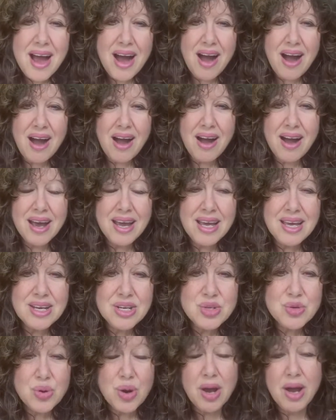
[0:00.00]
I
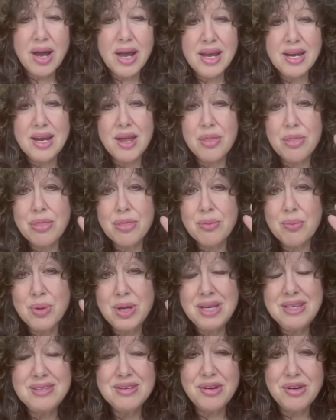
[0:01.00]
tried
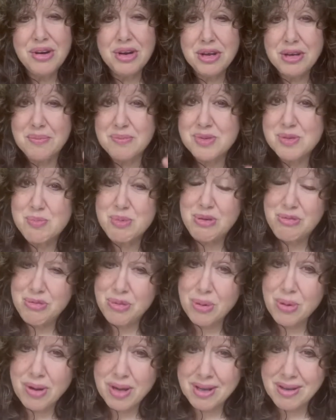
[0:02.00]
three times
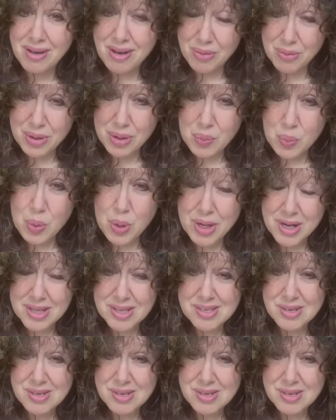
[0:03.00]
before I got what I wanted.